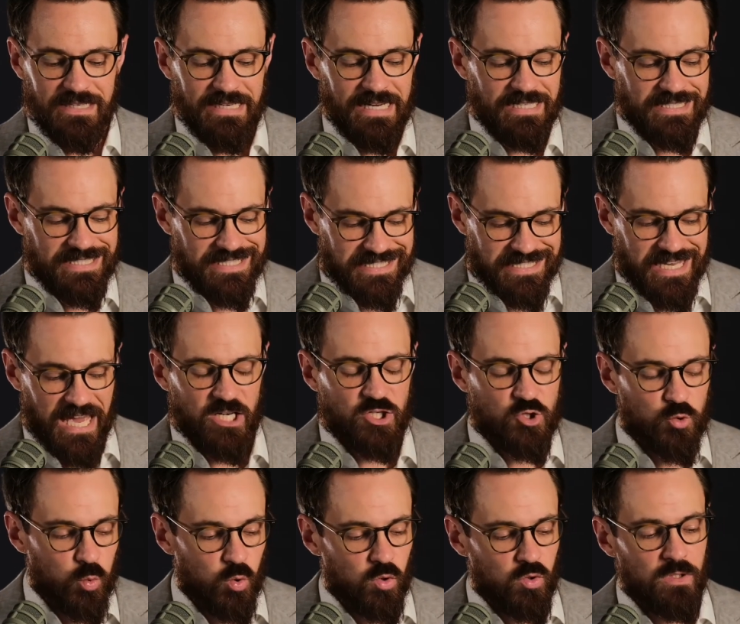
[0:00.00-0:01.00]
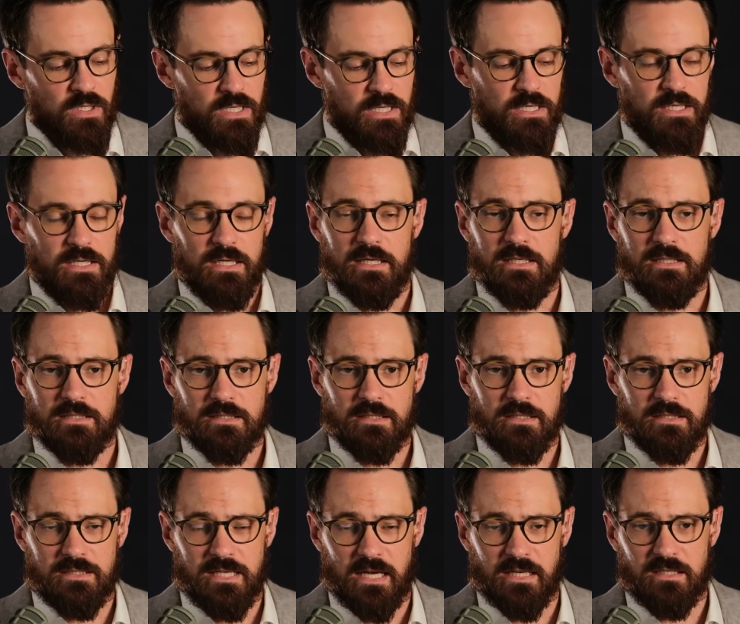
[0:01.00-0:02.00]
schedule is
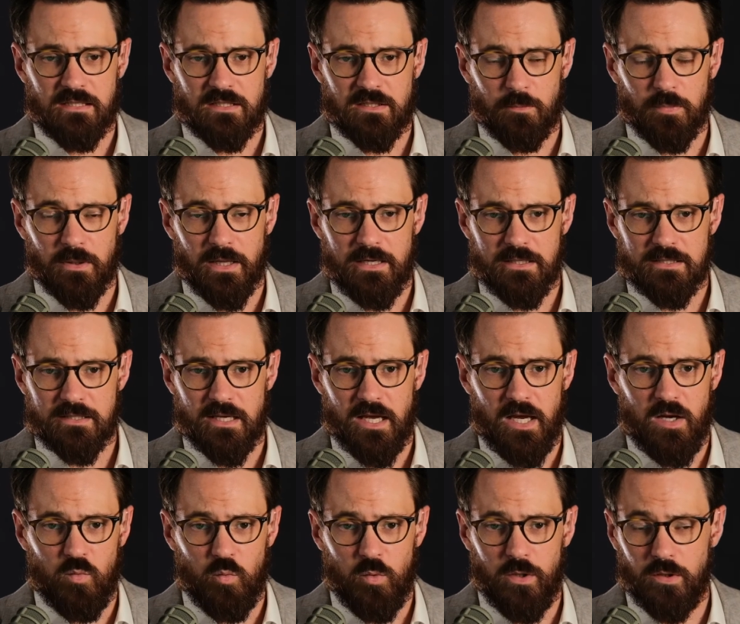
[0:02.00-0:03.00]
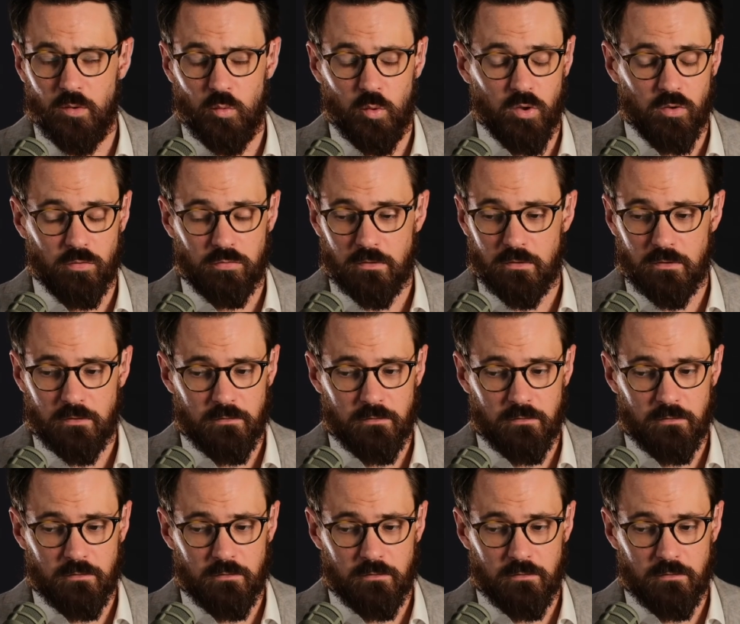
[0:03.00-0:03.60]
set into place, and we will